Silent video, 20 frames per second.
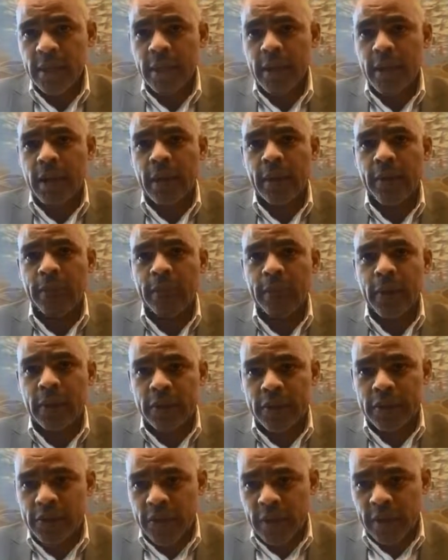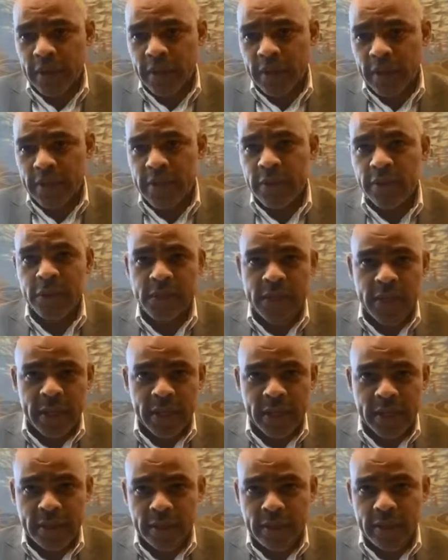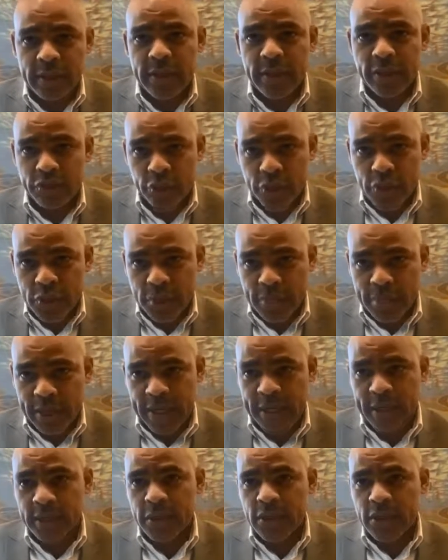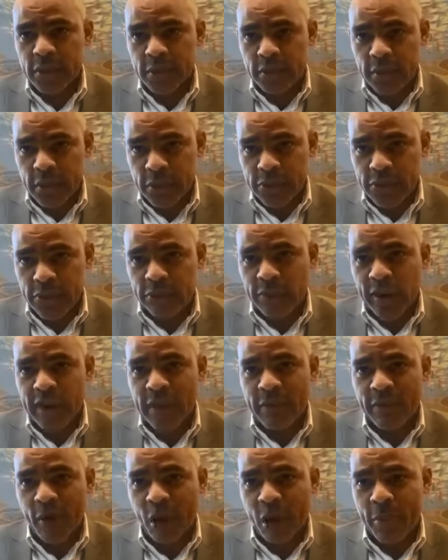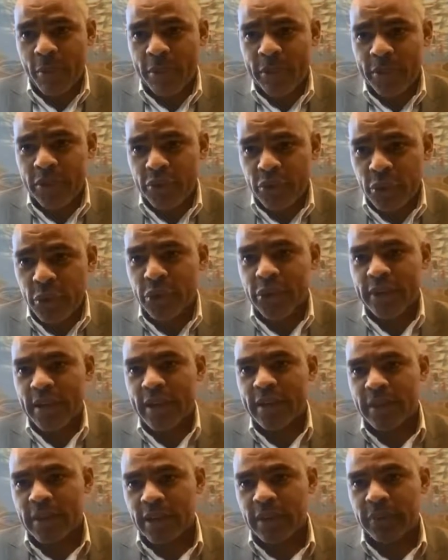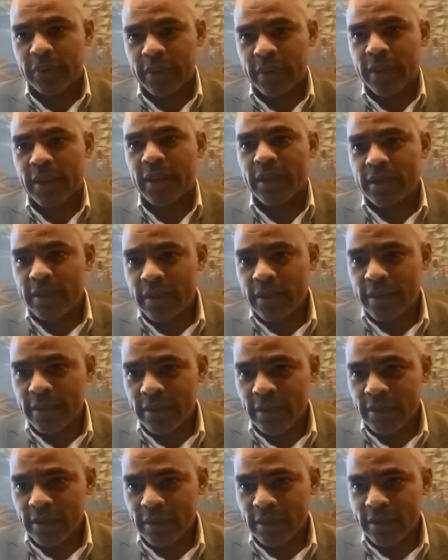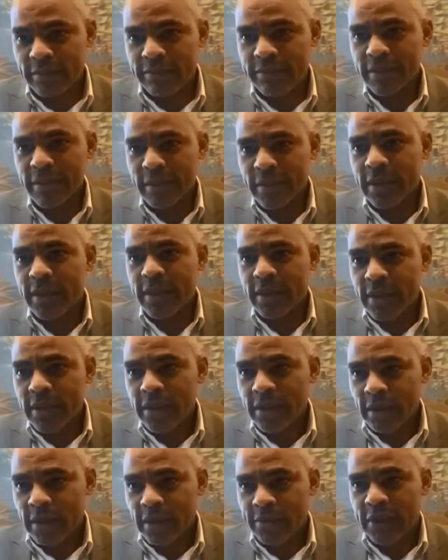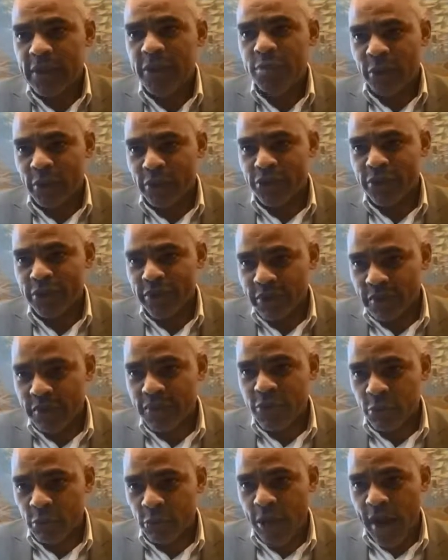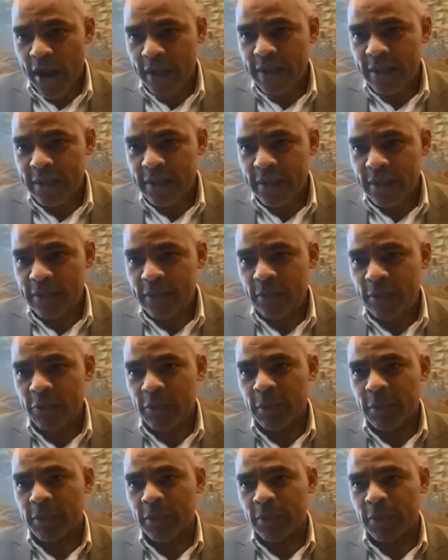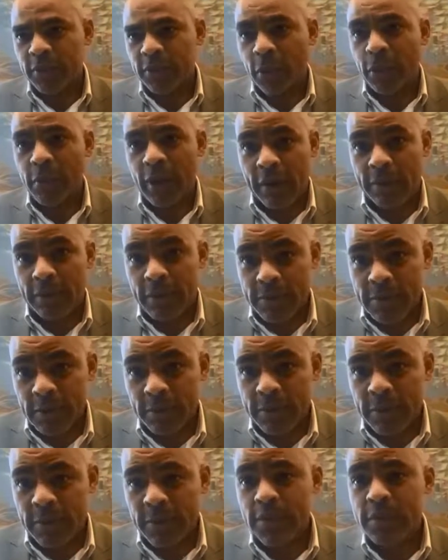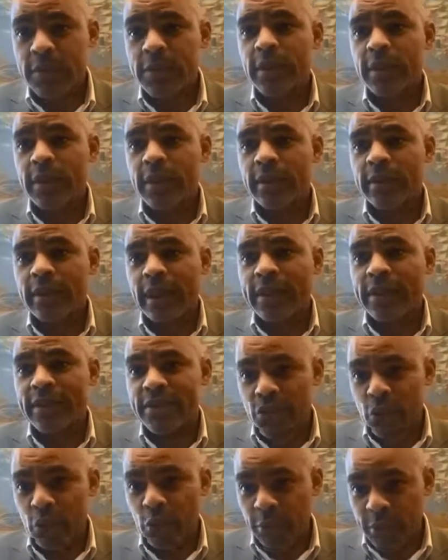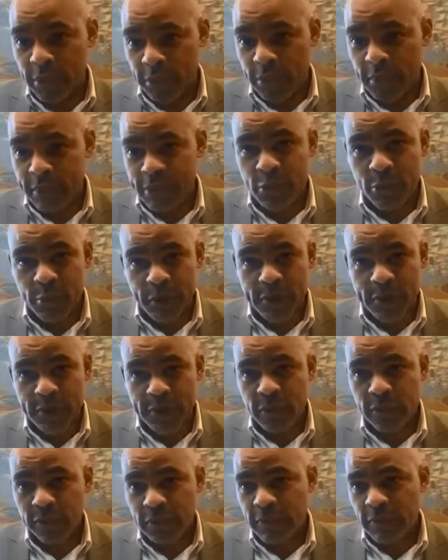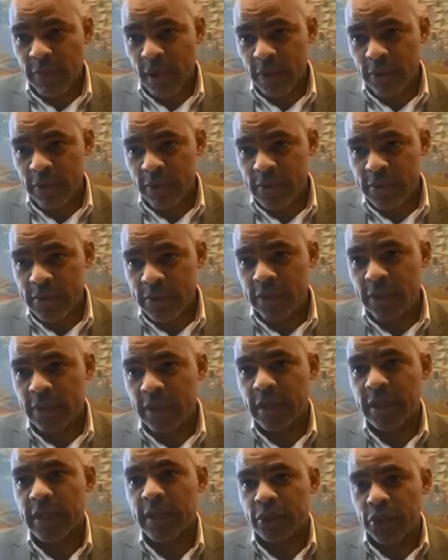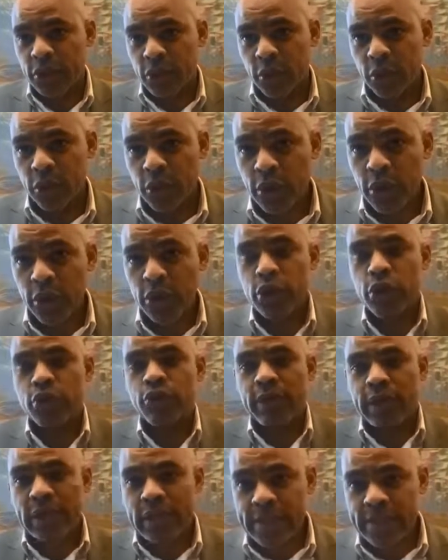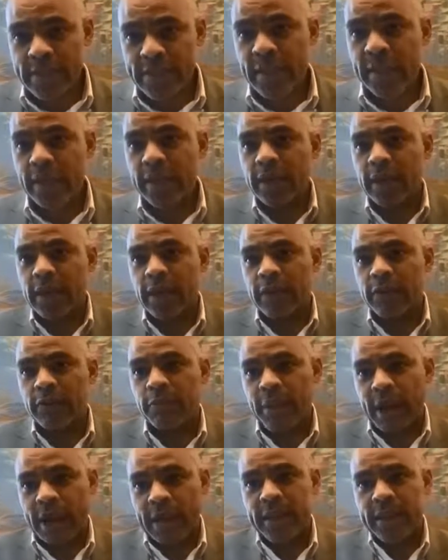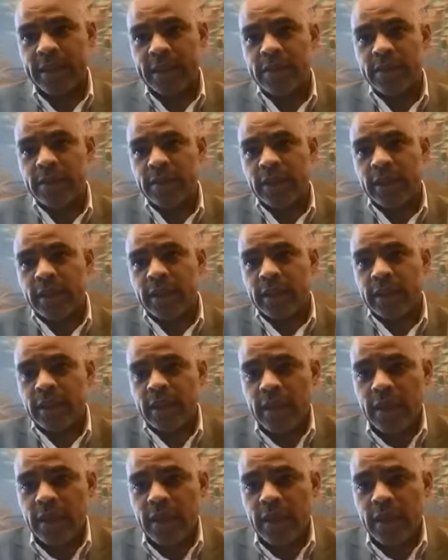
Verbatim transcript: um, the concern is if you take the children back into a concentrated environment, you could end up with a, another kind of explosion of spread. And even if people don't have the symptoms, they can still become spreaders of the virus, and, and, and you you release it kind of back into the